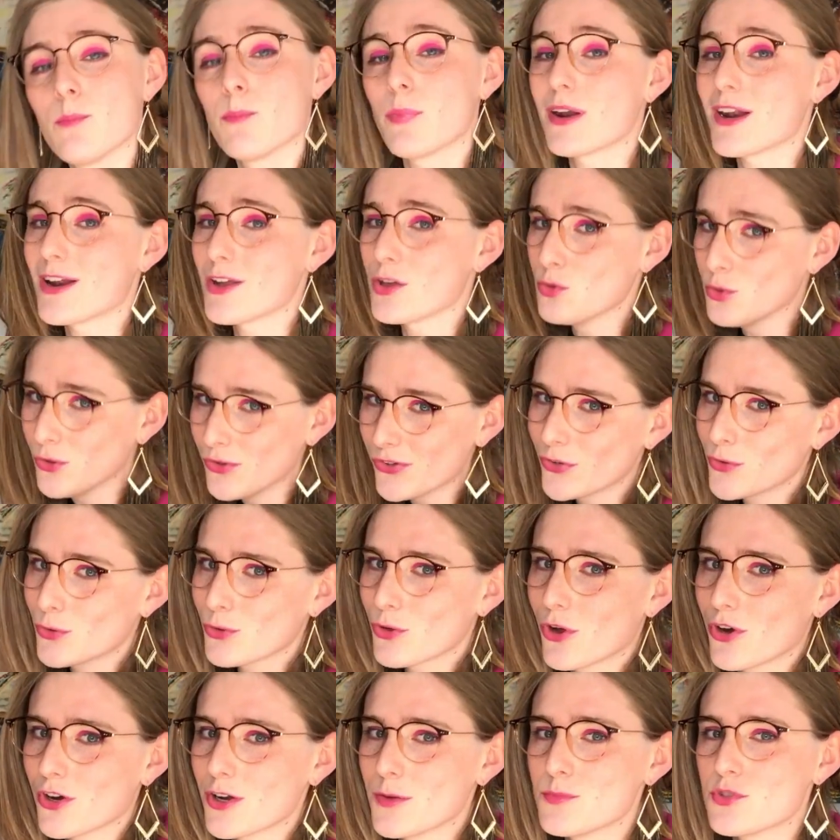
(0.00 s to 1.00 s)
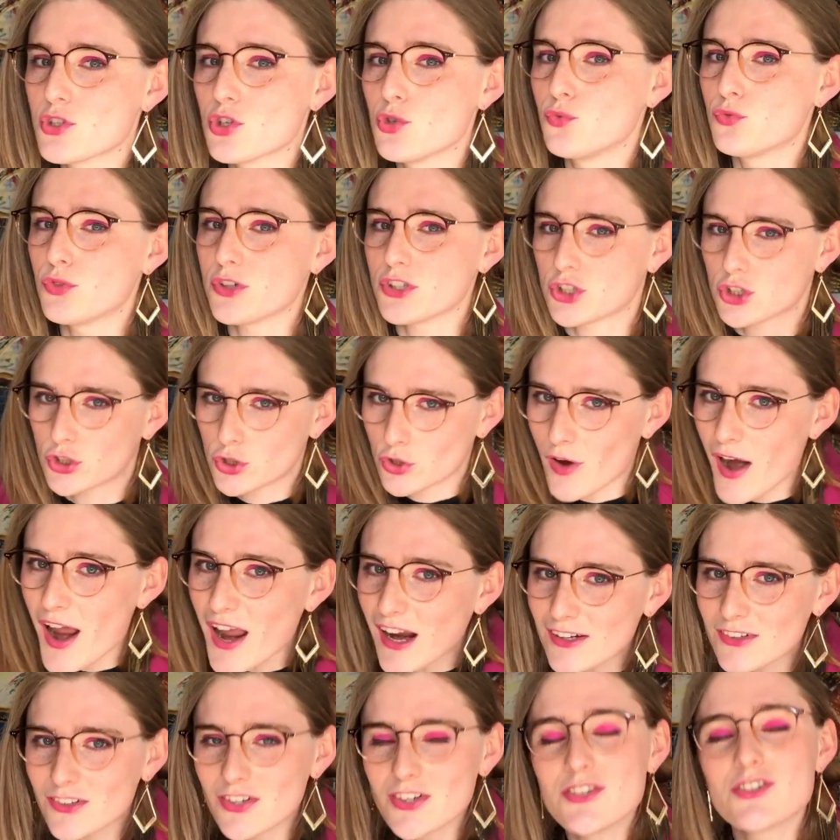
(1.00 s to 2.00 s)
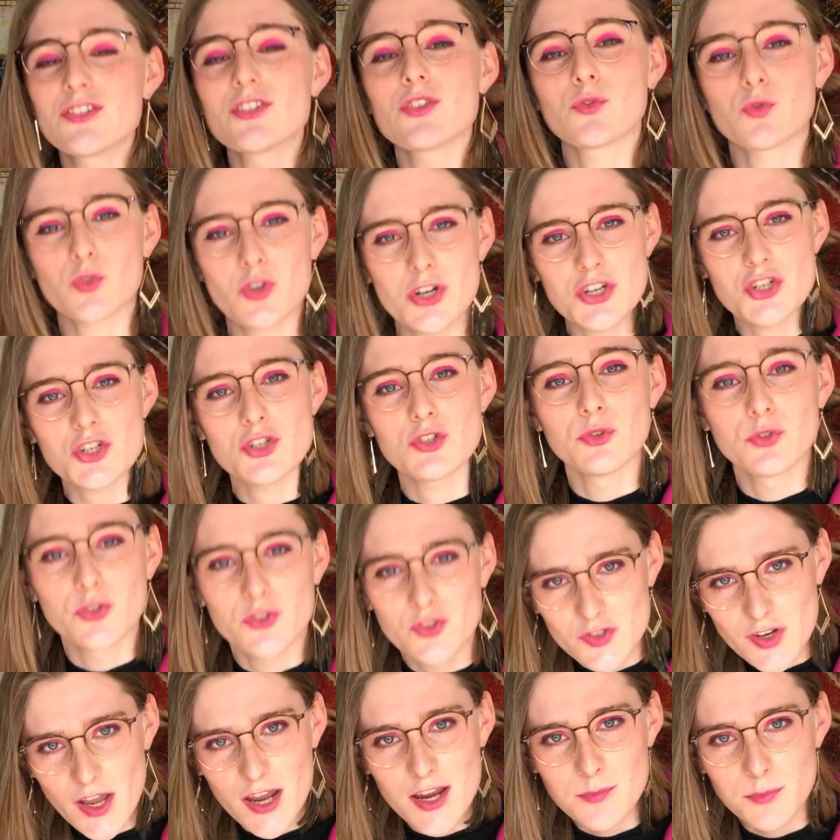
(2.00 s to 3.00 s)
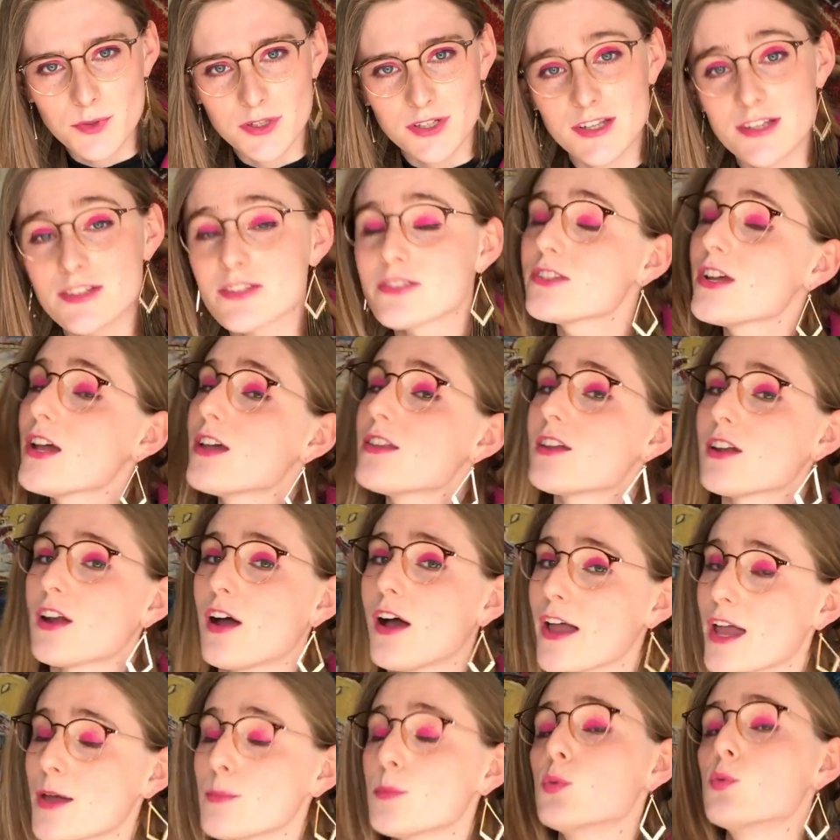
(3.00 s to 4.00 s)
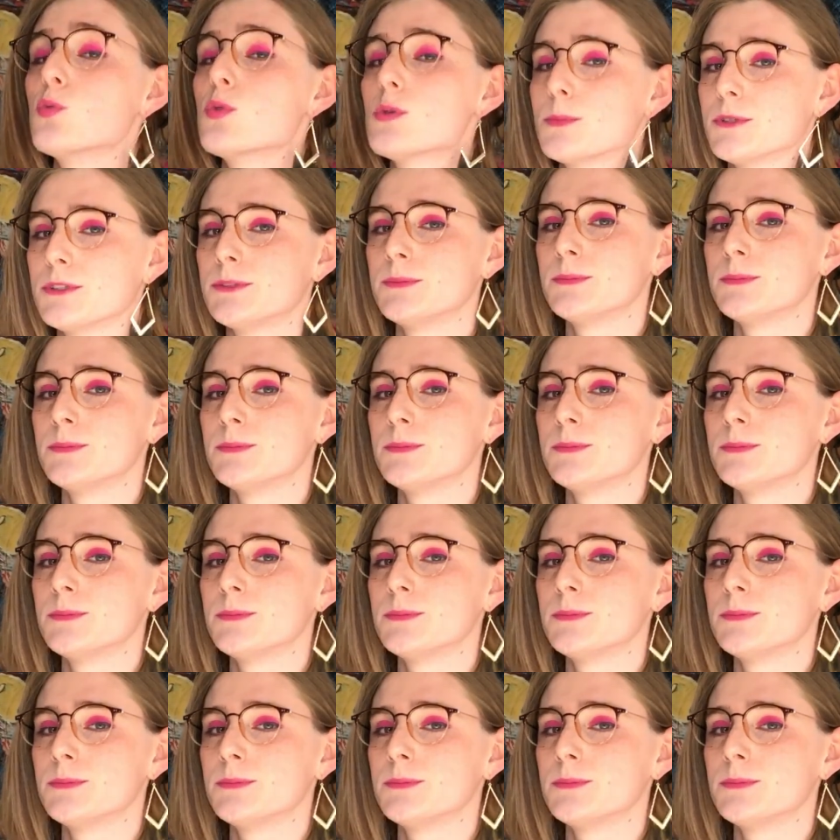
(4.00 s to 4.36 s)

I also got him to retract his original statement and say that I am a woman